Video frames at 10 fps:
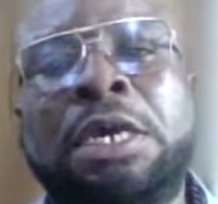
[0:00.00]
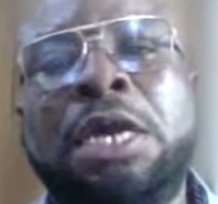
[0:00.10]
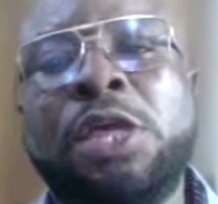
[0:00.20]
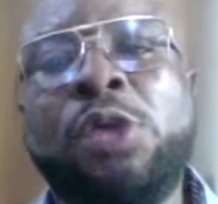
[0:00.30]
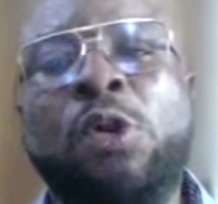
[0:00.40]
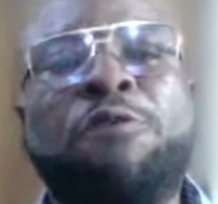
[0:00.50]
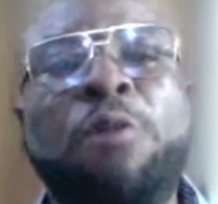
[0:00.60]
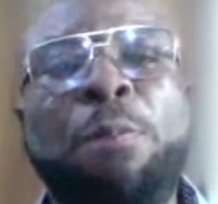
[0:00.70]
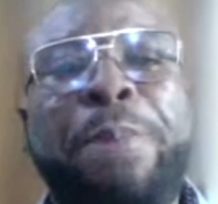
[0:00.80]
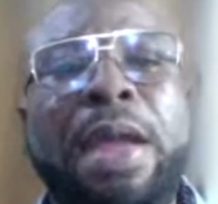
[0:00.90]
you even
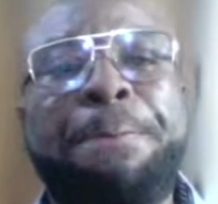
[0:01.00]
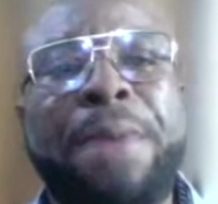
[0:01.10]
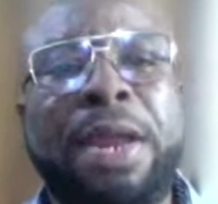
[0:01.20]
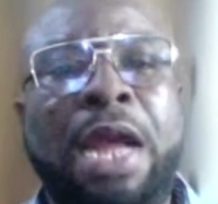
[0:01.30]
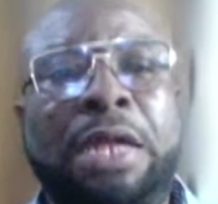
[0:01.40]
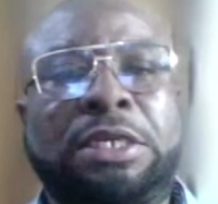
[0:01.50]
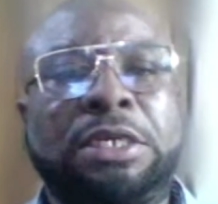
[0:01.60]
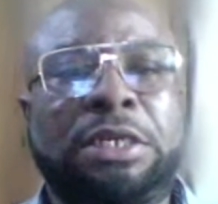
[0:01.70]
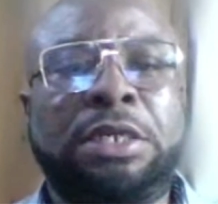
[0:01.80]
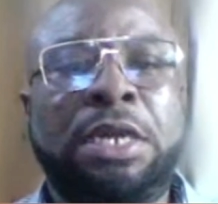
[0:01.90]
pay
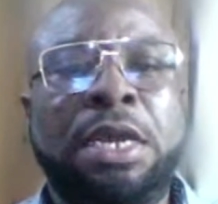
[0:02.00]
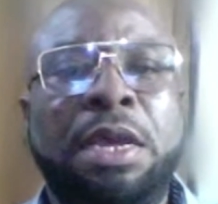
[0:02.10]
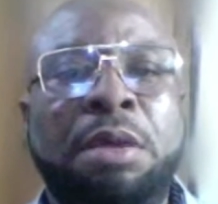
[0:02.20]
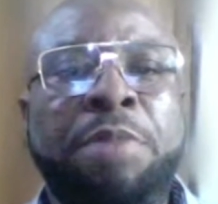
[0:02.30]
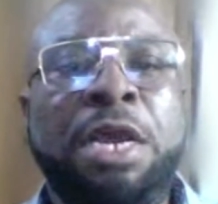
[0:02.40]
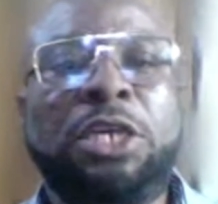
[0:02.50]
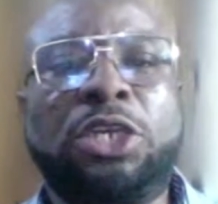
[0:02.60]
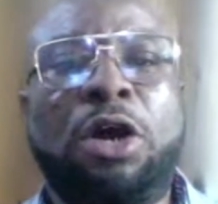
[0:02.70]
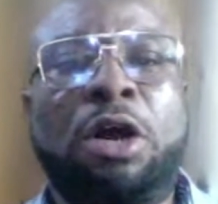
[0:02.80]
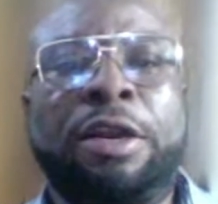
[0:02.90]
penalties based
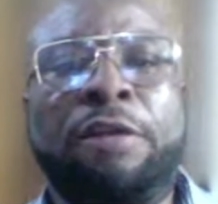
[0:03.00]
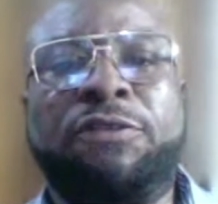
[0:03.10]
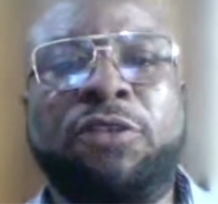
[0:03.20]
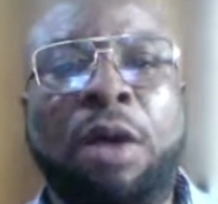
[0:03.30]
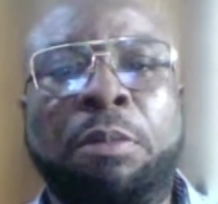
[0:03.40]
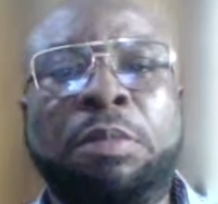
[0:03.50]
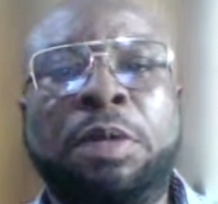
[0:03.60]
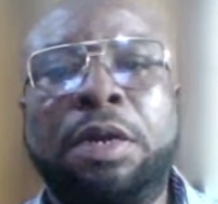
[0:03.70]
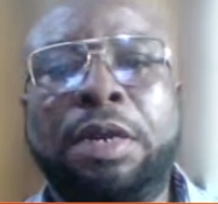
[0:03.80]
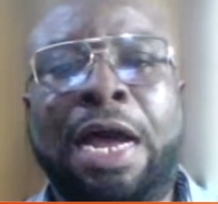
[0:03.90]
on the sum
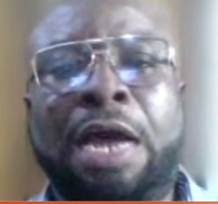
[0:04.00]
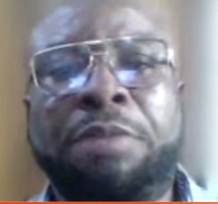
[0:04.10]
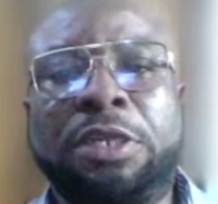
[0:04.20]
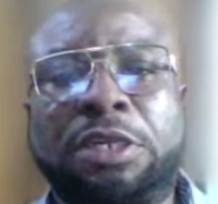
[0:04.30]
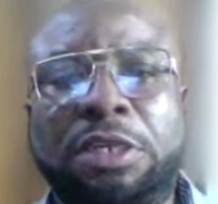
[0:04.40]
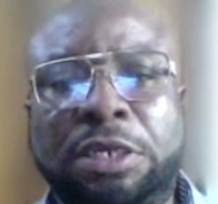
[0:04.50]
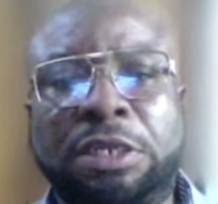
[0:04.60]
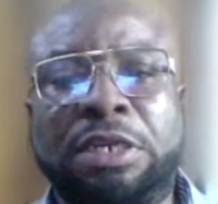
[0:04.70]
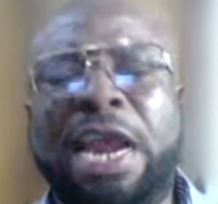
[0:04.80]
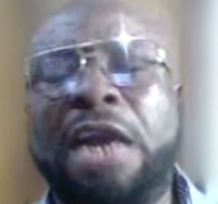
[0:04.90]
that have been seen,
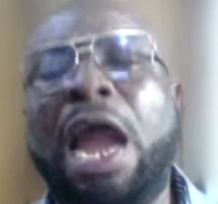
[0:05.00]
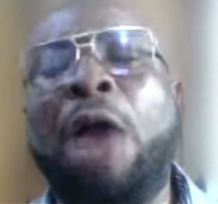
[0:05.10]
that we